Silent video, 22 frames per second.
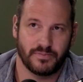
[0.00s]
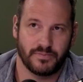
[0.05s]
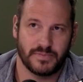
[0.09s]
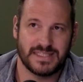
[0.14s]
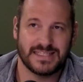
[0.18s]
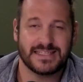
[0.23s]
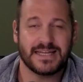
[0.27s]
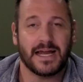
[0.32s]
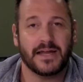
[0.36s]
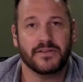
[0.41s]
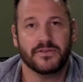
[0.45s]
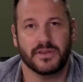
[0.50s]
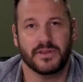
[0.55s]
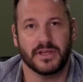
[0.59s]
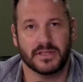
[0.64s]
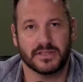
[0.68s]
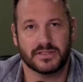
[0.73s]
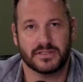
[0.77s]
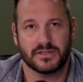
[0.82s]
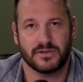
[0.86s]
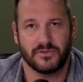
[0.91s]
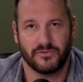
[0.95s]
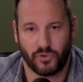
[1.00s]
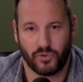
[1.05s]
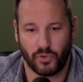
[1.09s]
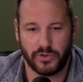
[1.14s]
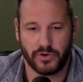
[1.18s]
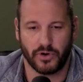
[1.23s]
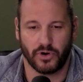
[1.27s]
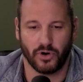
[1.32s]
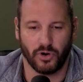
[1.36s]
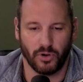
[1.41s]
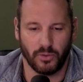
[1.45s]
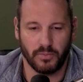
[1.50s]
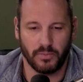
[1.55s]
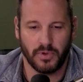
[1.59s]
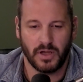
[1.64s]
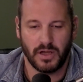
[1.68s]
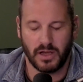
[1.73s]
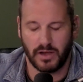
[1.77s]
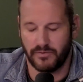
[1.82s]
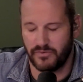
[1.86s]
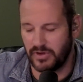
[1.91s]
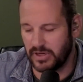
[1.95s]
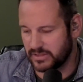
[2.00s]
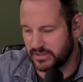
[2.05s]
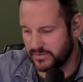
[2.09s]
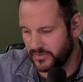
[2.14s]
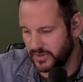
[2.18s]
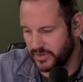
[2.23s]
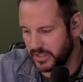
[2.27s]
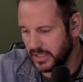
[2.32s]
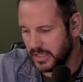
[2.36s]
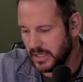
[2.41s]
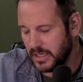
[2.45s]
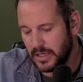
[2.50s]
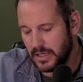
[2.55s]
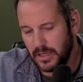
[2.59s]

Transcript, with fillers: design things for their home effectively.